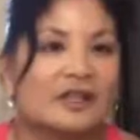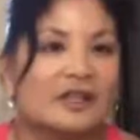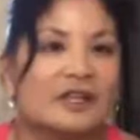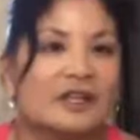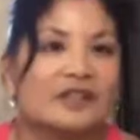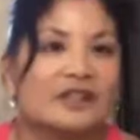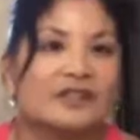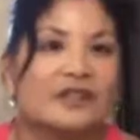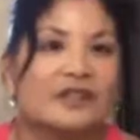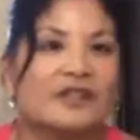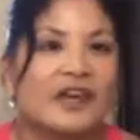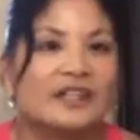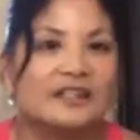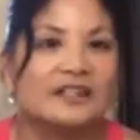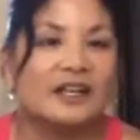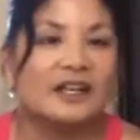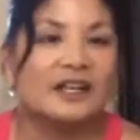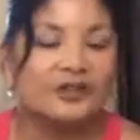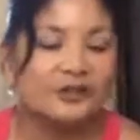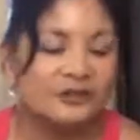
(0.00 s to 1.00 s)
So that's how
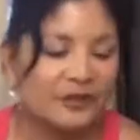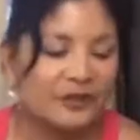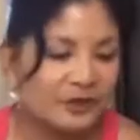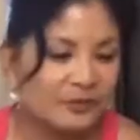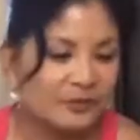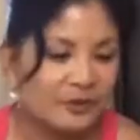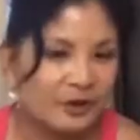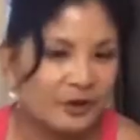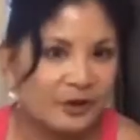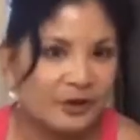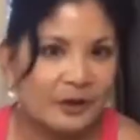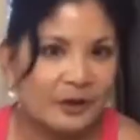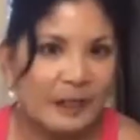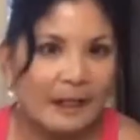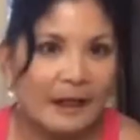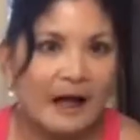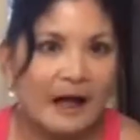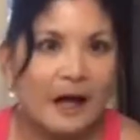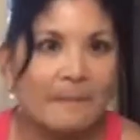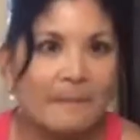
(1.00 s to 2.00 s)
you foam roll.
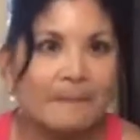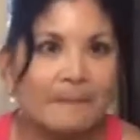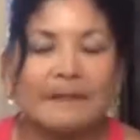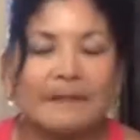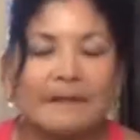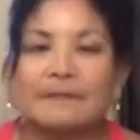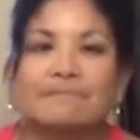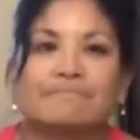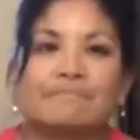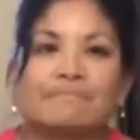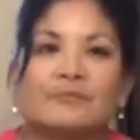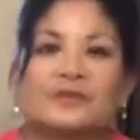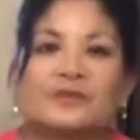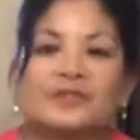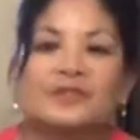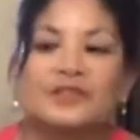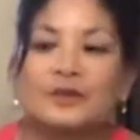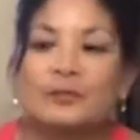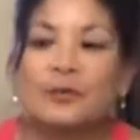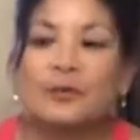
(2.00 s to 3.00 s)

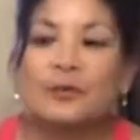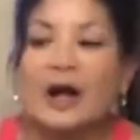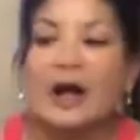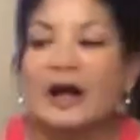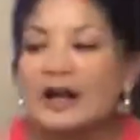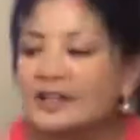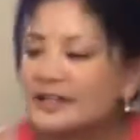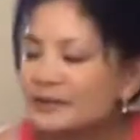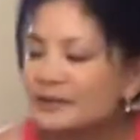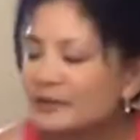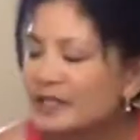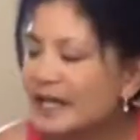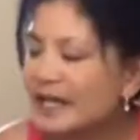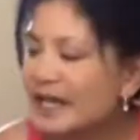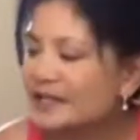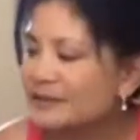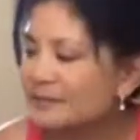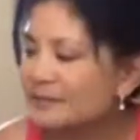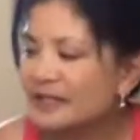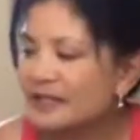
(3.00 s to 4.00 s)
Somebody
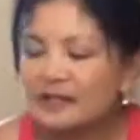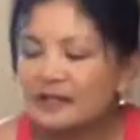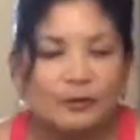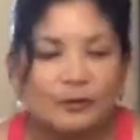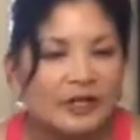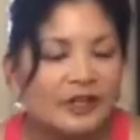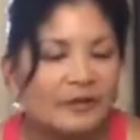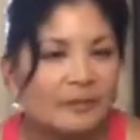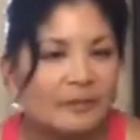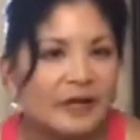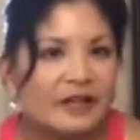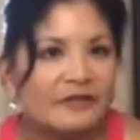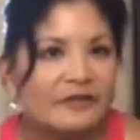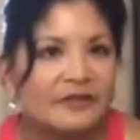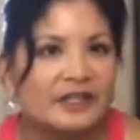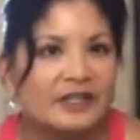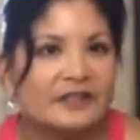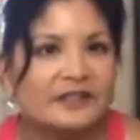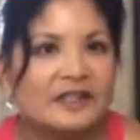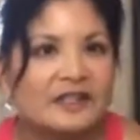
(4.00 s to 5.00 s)
asked me, what are the
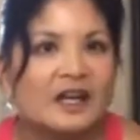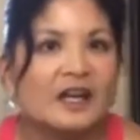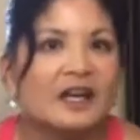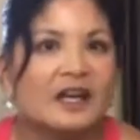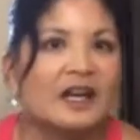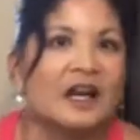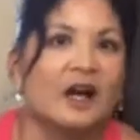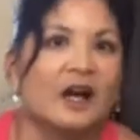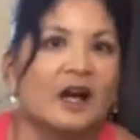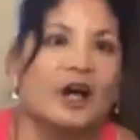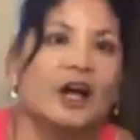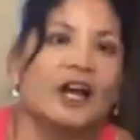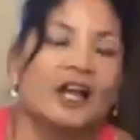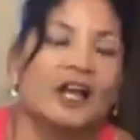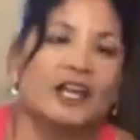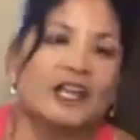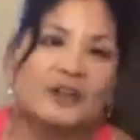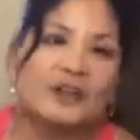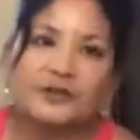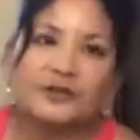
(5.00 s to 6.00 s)
benefits?
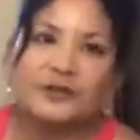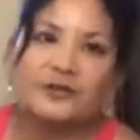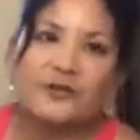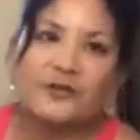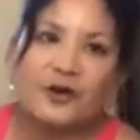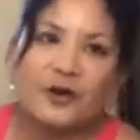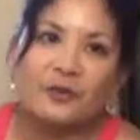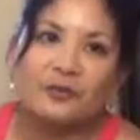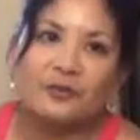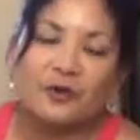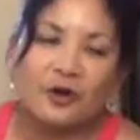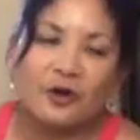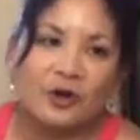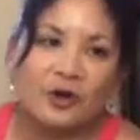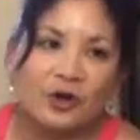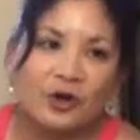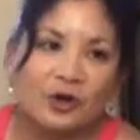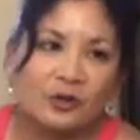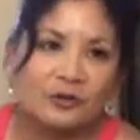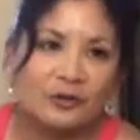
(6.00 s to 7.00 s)
If you foam
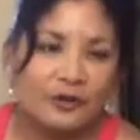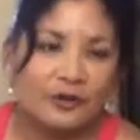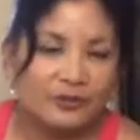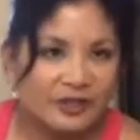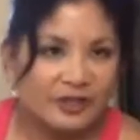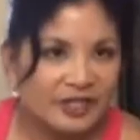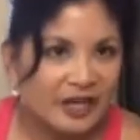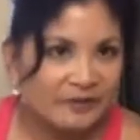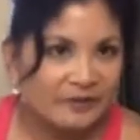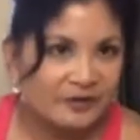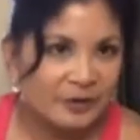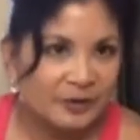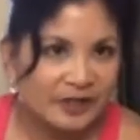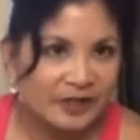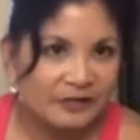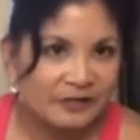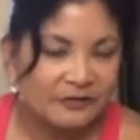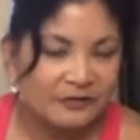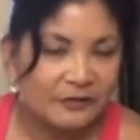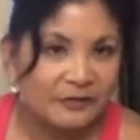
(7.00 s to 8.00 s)
roll 3 times a week
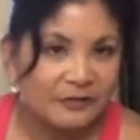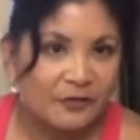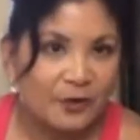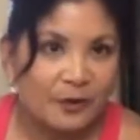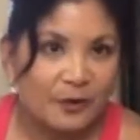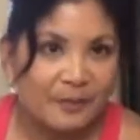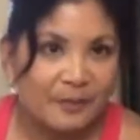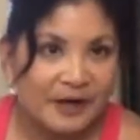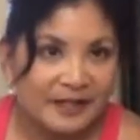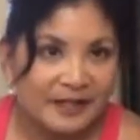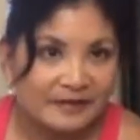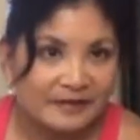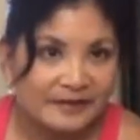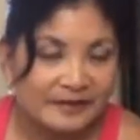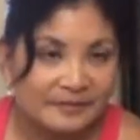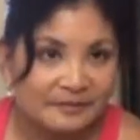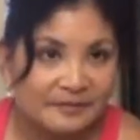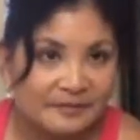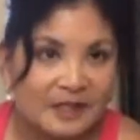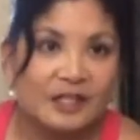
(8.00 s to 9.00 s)
for 4 months,
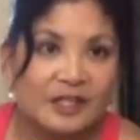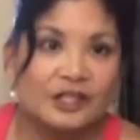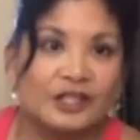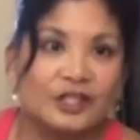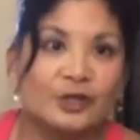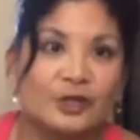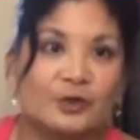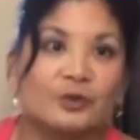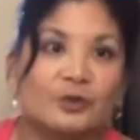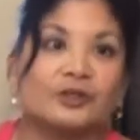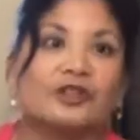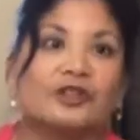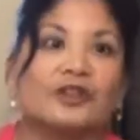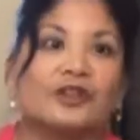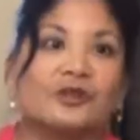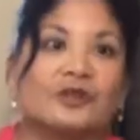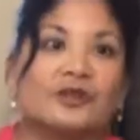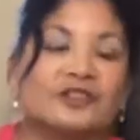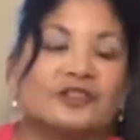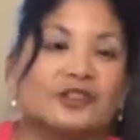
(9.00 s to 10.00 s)
you will
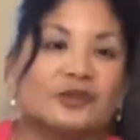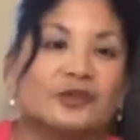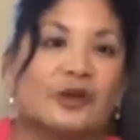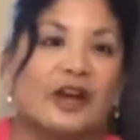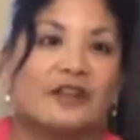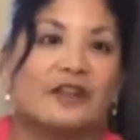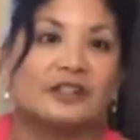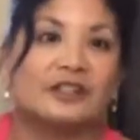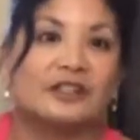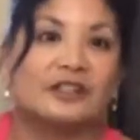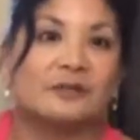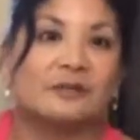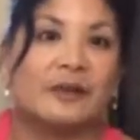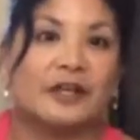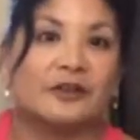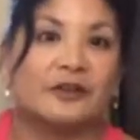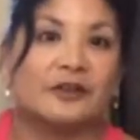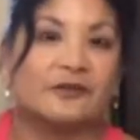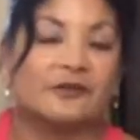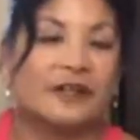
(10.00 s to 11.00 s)
notice that you have a little
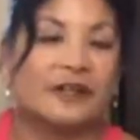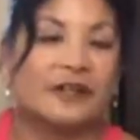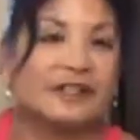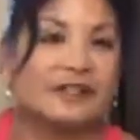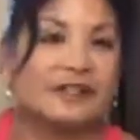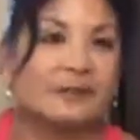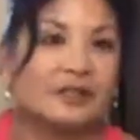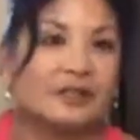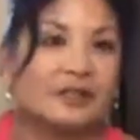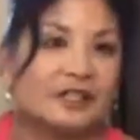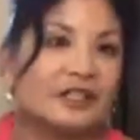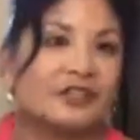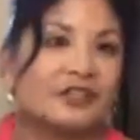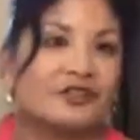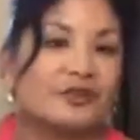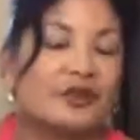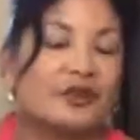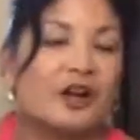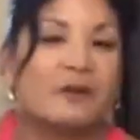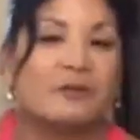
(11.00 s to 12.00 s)
better flexibility because
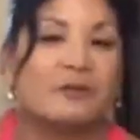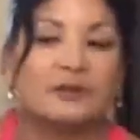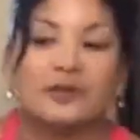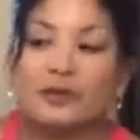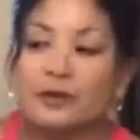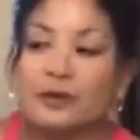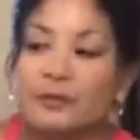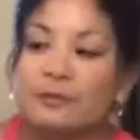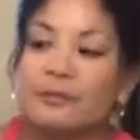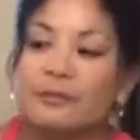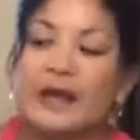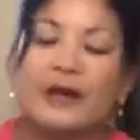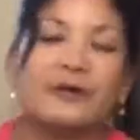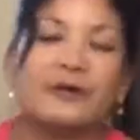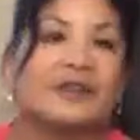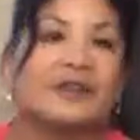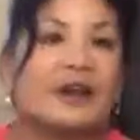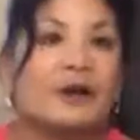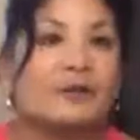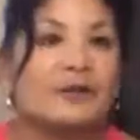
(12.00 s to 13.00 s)
you're pairing
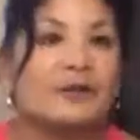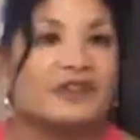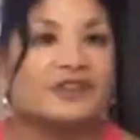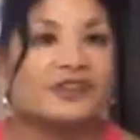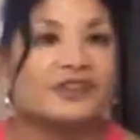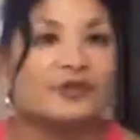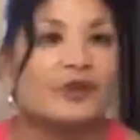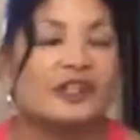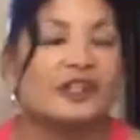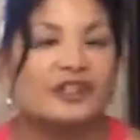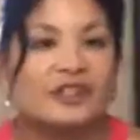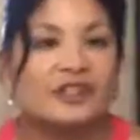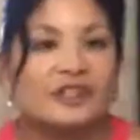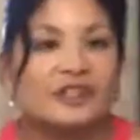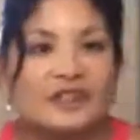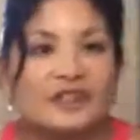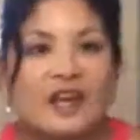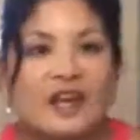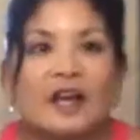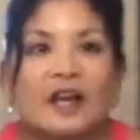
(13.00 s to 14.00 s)
that with the
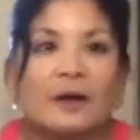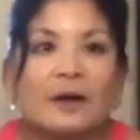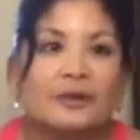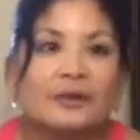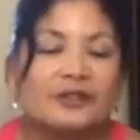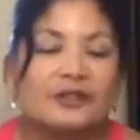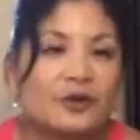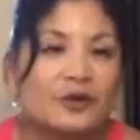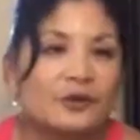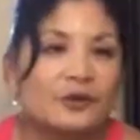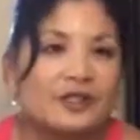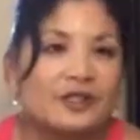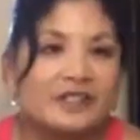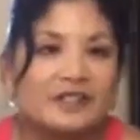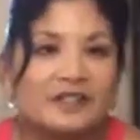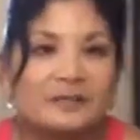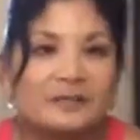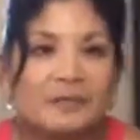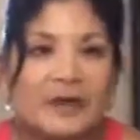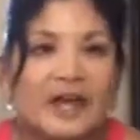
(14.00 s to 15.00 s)
stretches. But don't
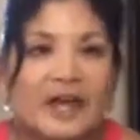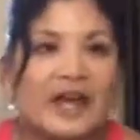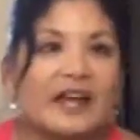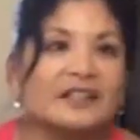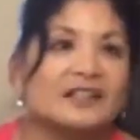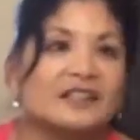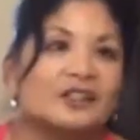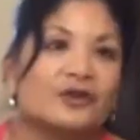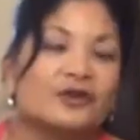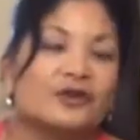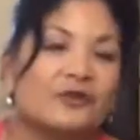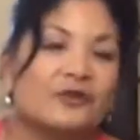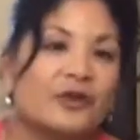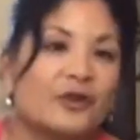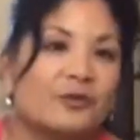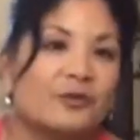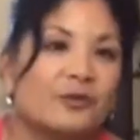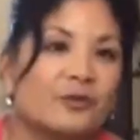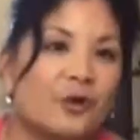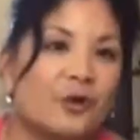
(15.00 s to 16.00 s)
expect your
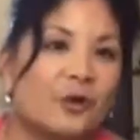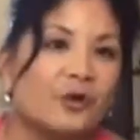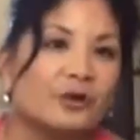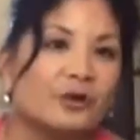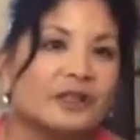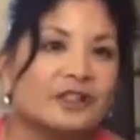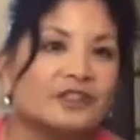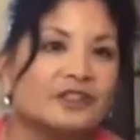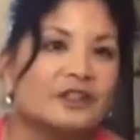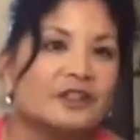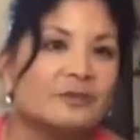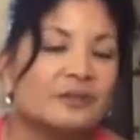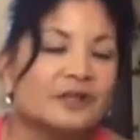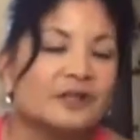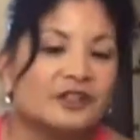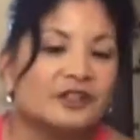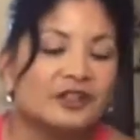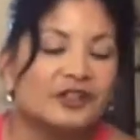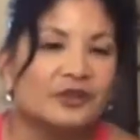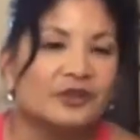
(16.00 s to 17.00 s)
foam rolling to be a
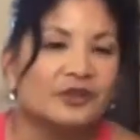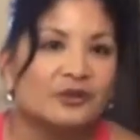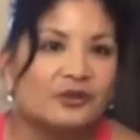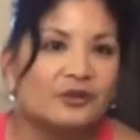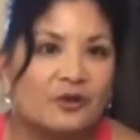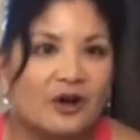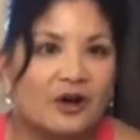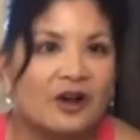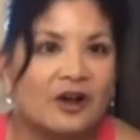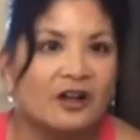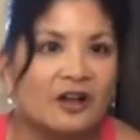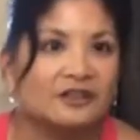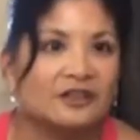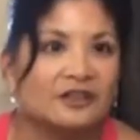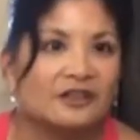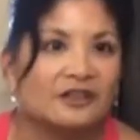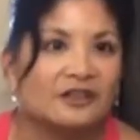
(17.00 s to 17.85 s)
cure-all to